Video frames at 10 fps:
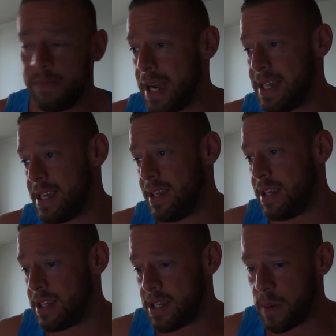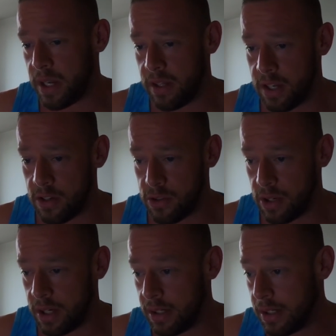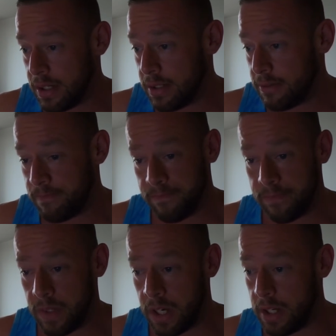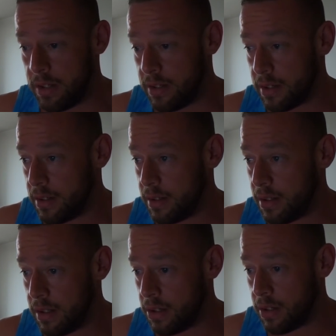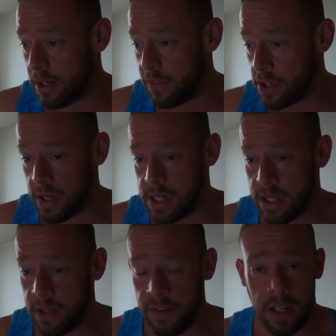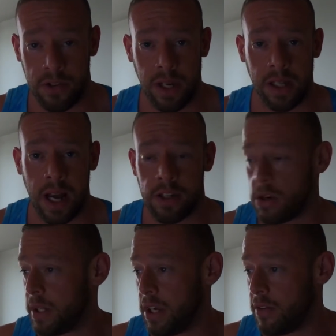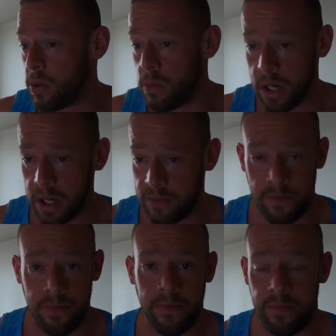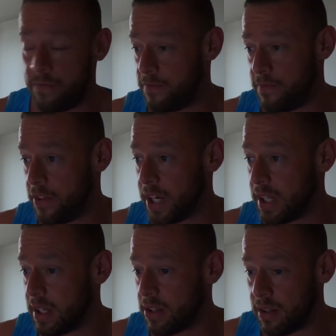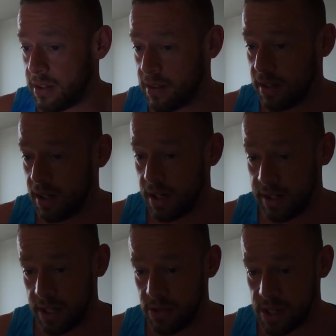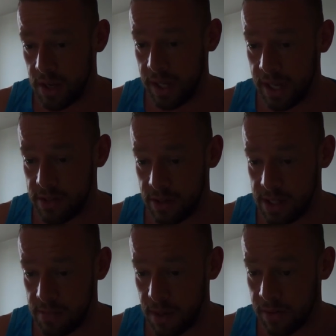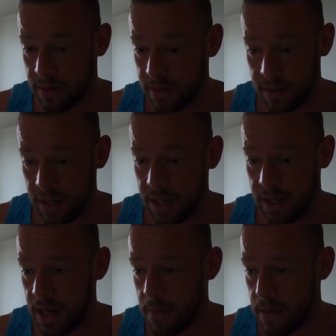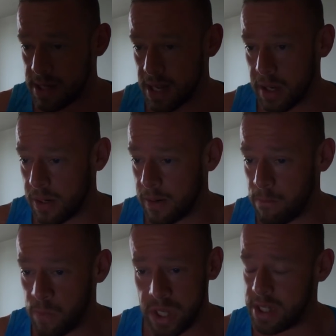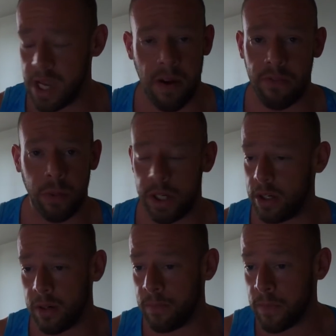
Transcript: 18 years he's been in the industry. And, you know, if you treat it, you think you're treated like scum of the earth, go and work in a frigging Lidl. And then you'll see how you get treated, man. It ain't, it ain't best anywhere. It's same everywhere you go.